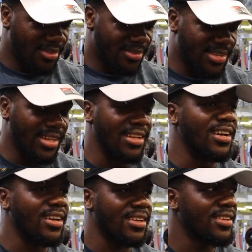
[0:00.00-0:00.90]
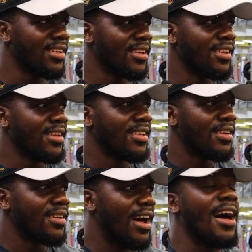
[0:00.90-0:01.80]
to look.
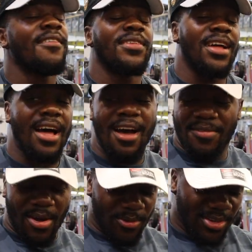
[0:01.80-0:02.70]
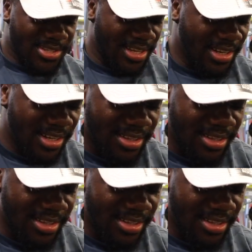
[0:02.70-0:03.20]
I've wanted to look